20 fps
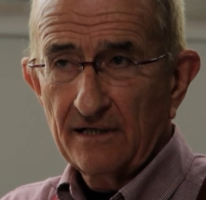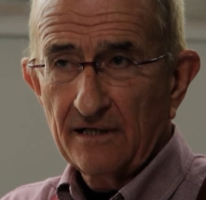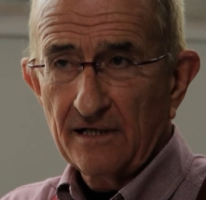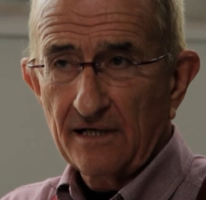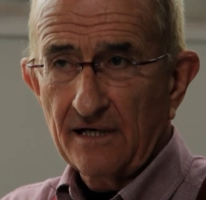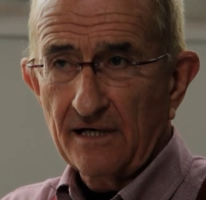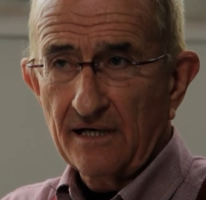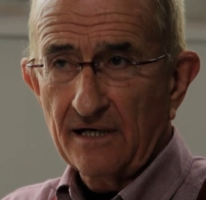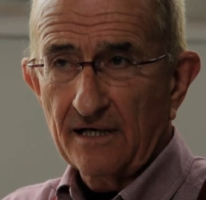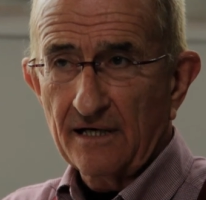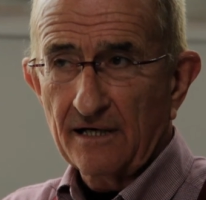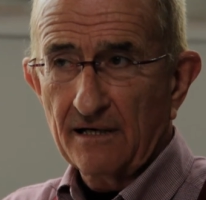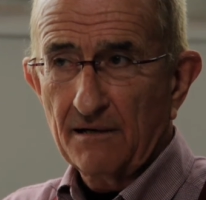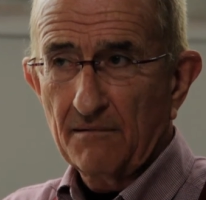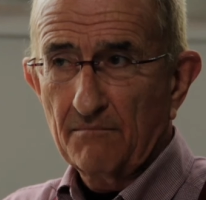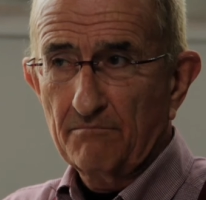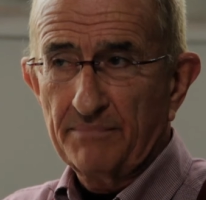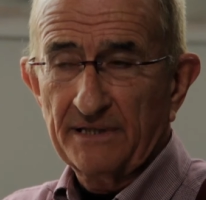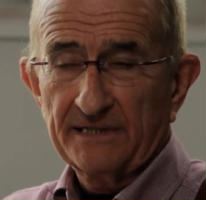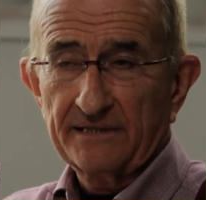
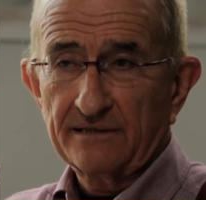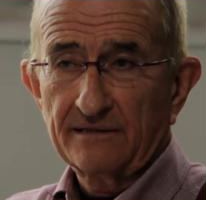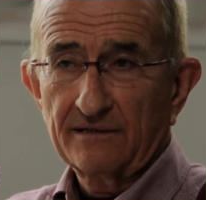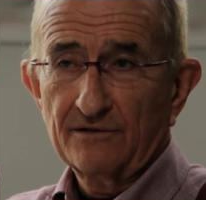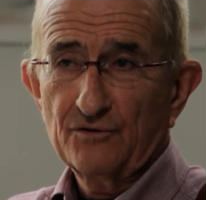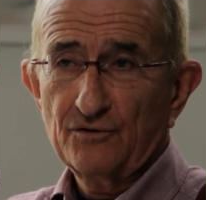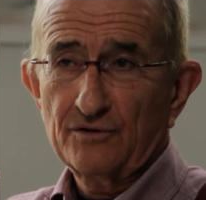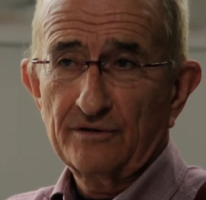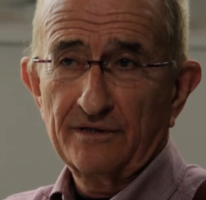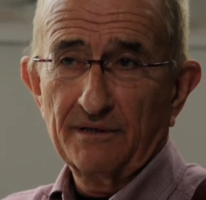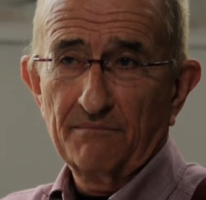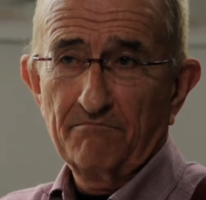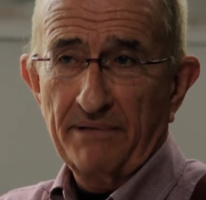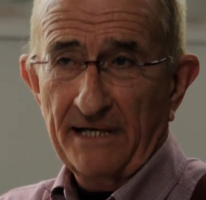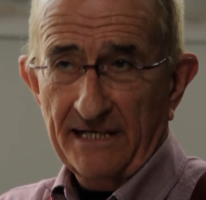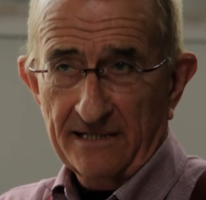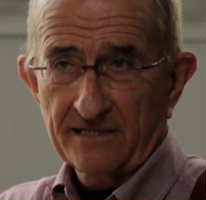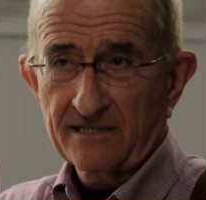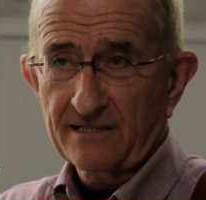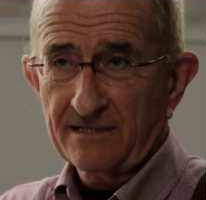But the
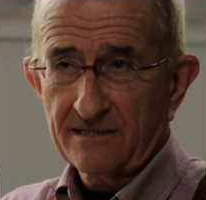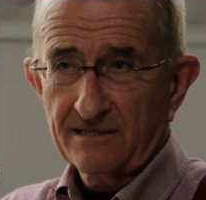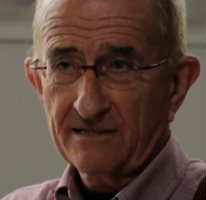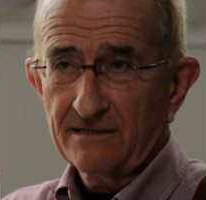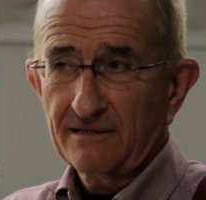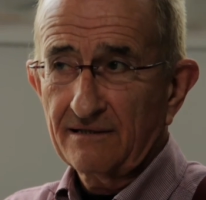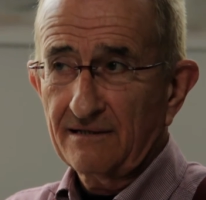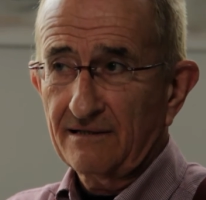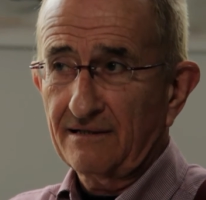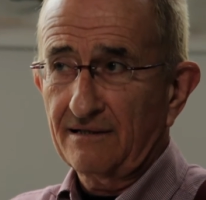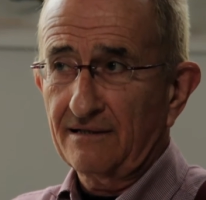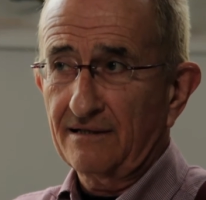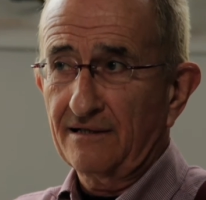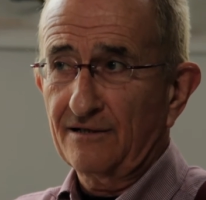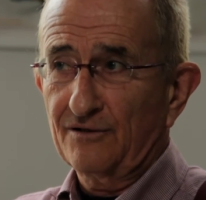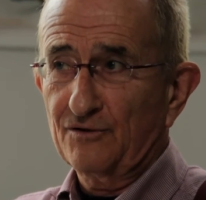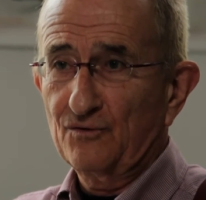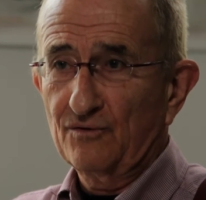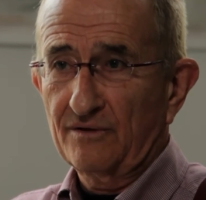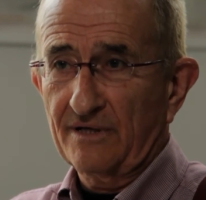best
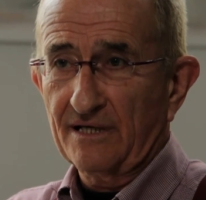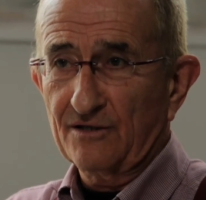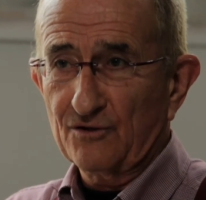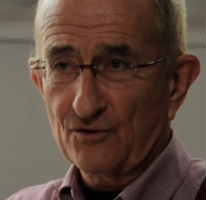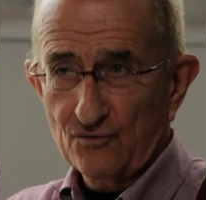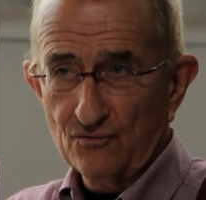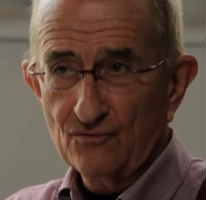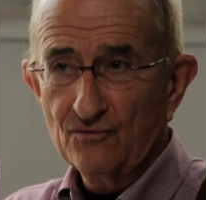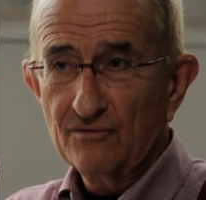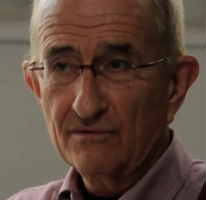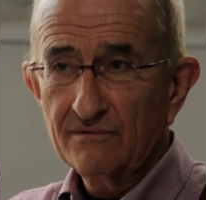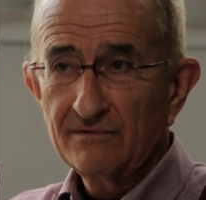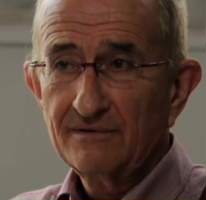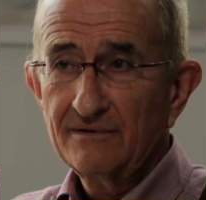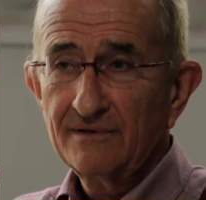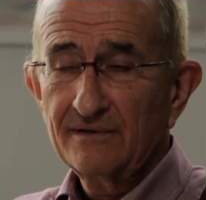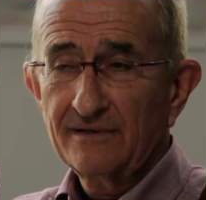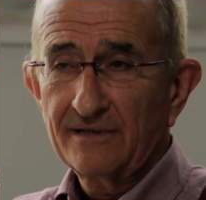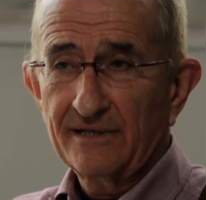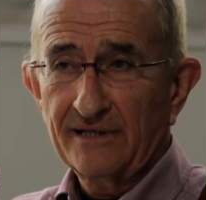you can do
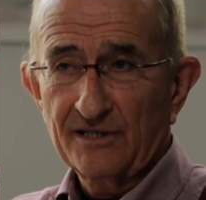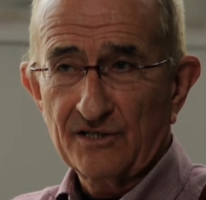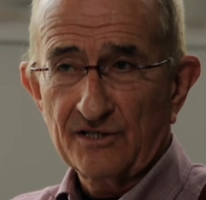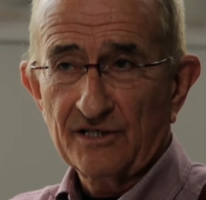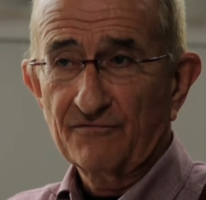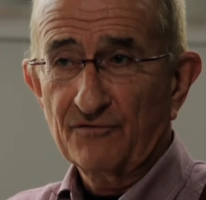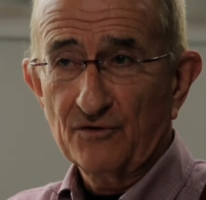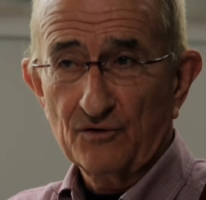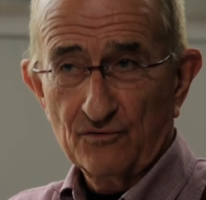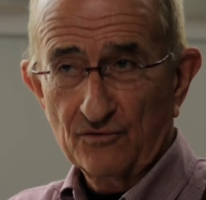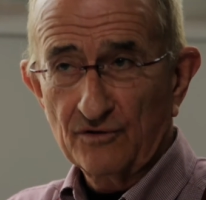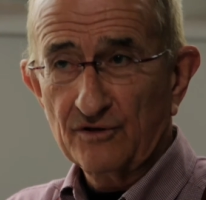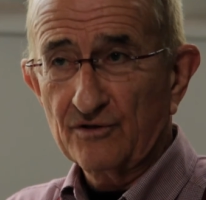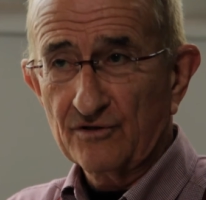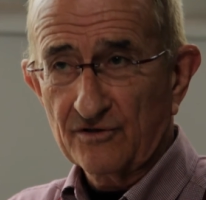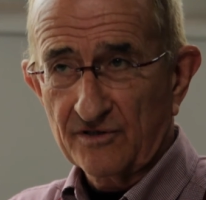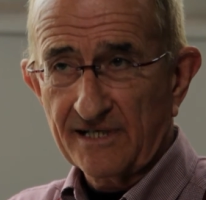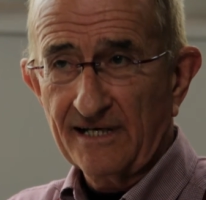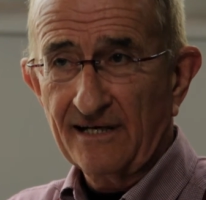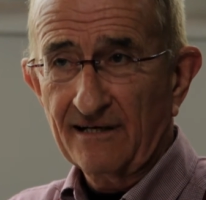is if you do it
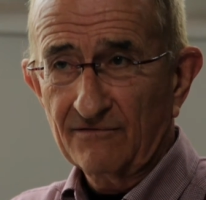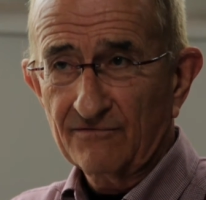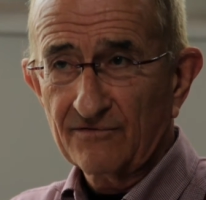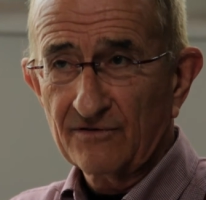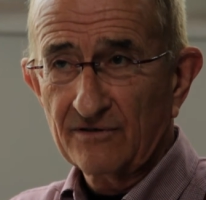yourself.